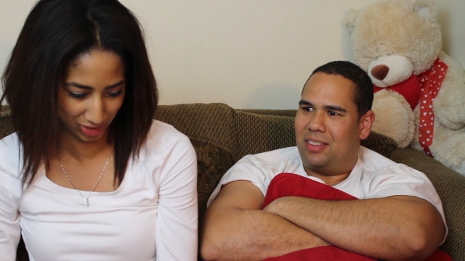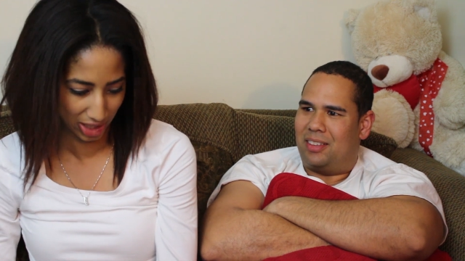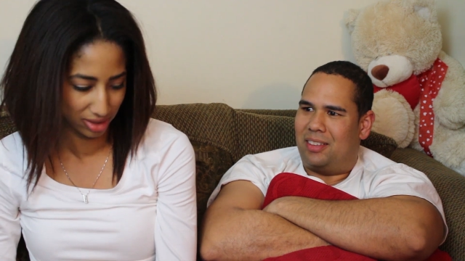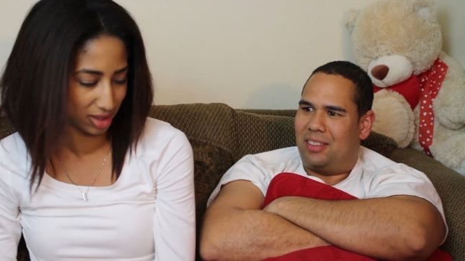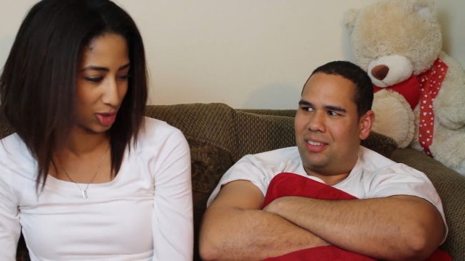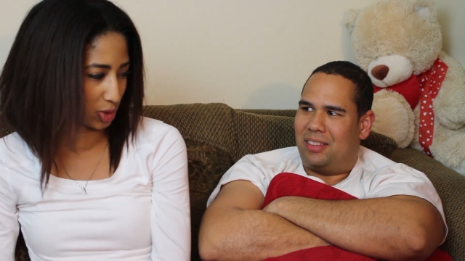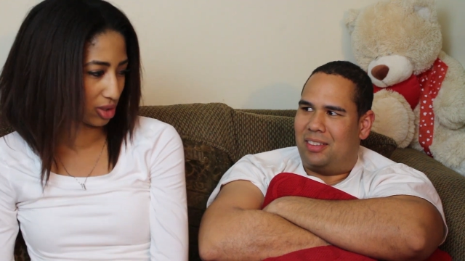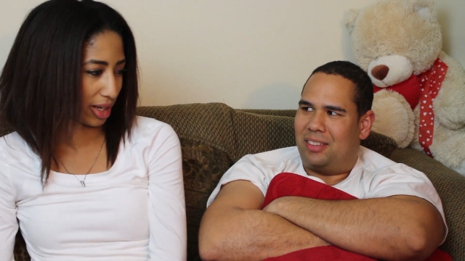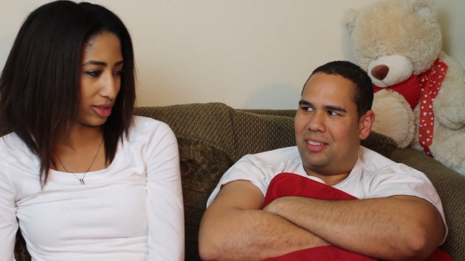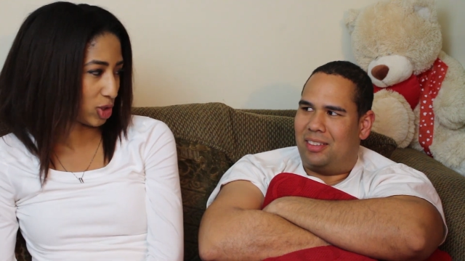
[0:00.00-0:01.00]
Speaker 1: I thought you were
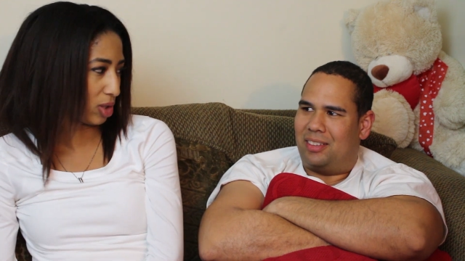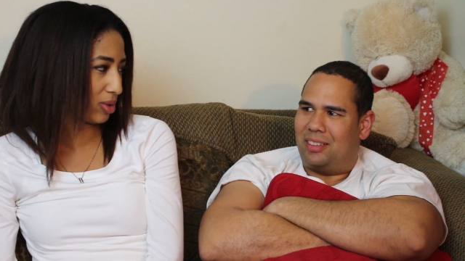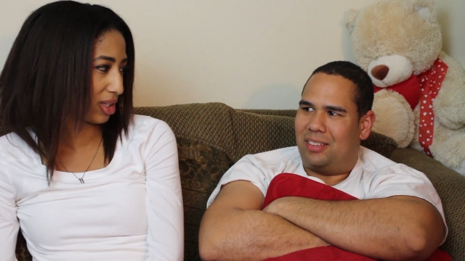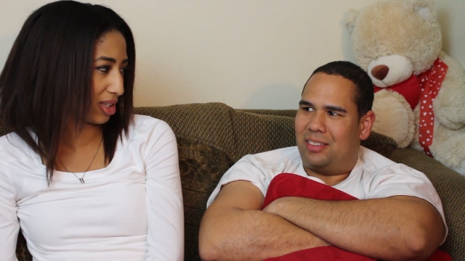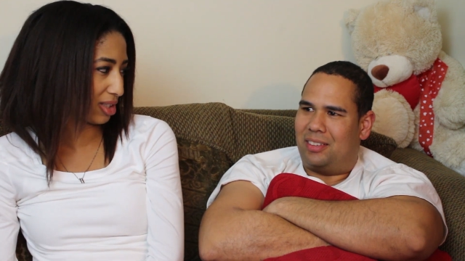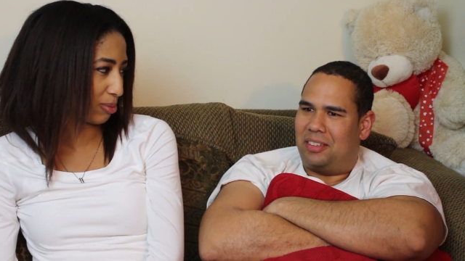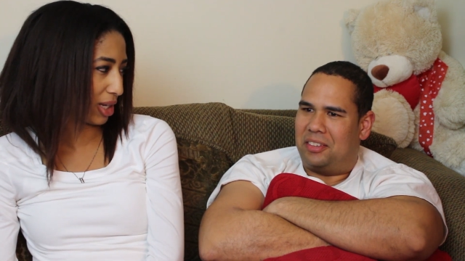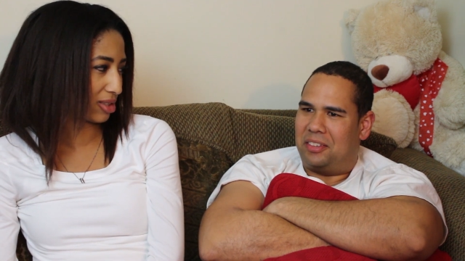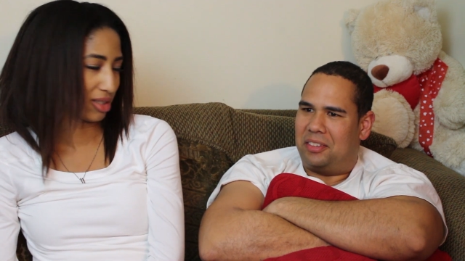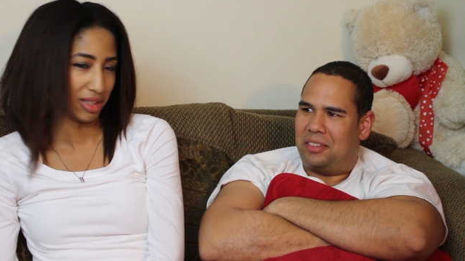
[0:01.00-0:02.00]
like choking and
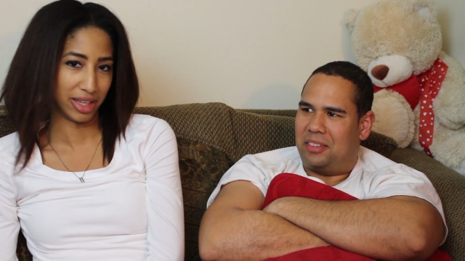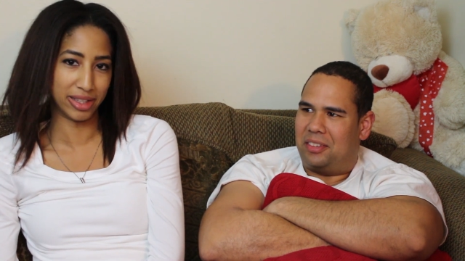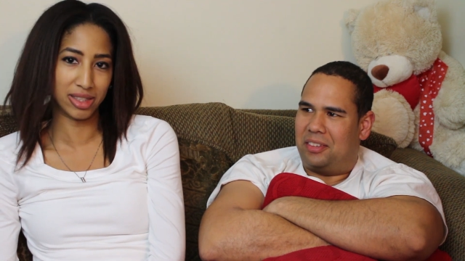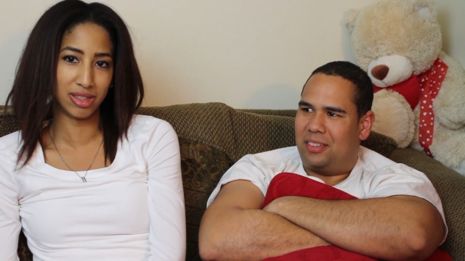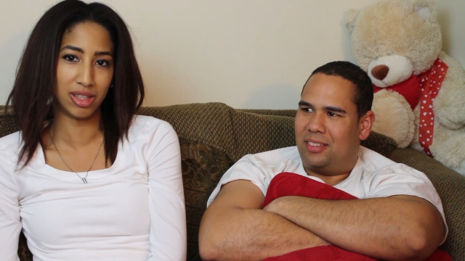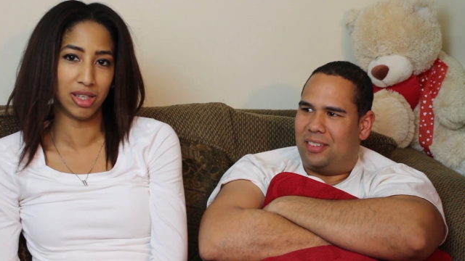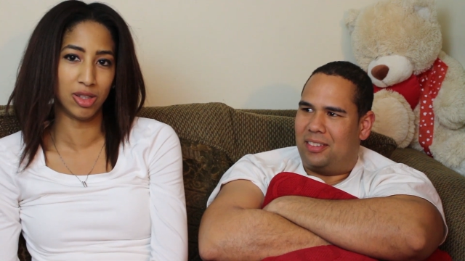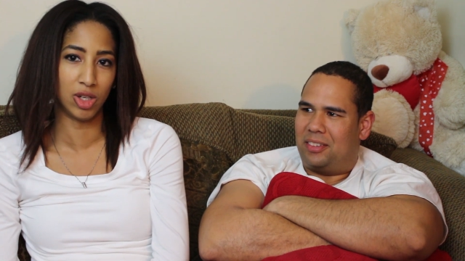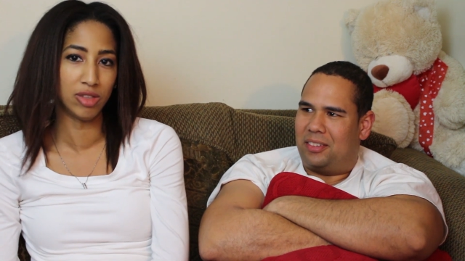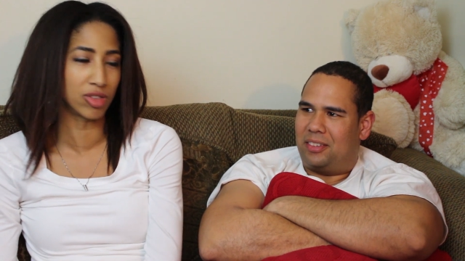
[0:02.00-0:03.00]
about to like
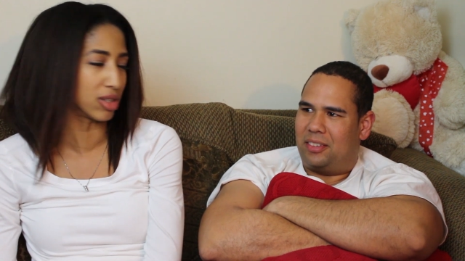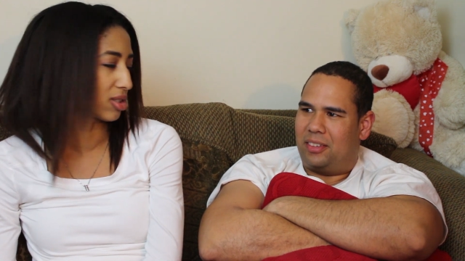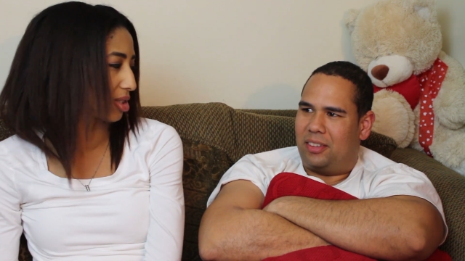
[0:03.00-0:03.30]
kill over or